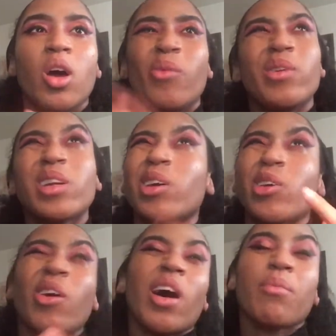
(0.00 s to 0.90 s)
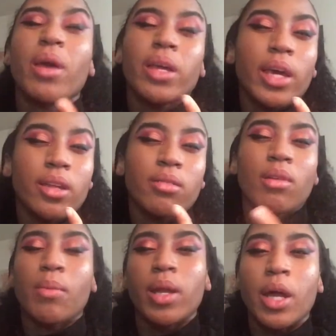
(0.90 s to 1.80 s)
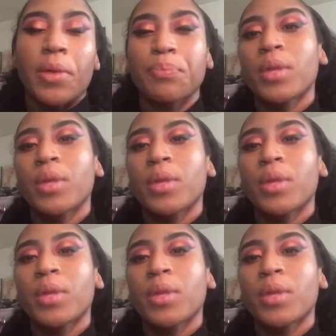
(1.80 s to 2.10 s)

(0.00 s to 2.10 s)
which I don't know, I might get, I might not.